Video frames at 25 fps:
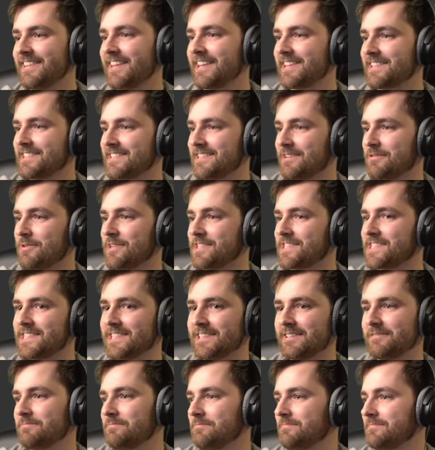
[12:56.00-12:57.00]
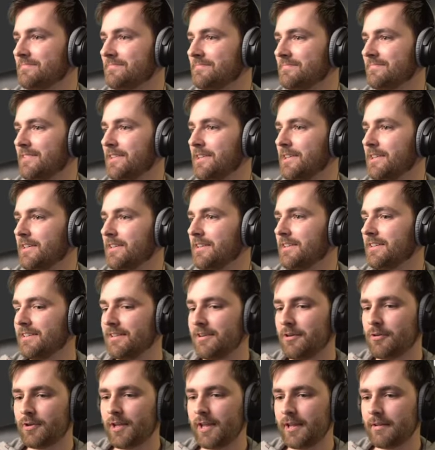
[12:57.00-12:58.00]
That's the question.
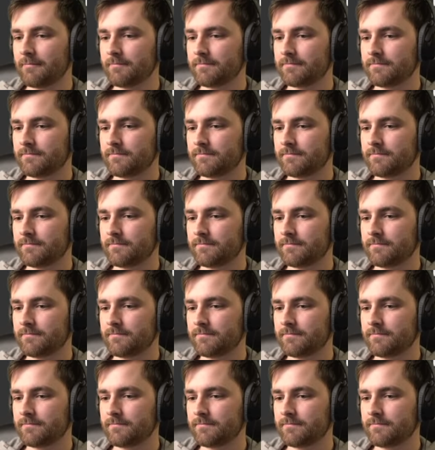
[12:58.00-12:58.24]
Okay.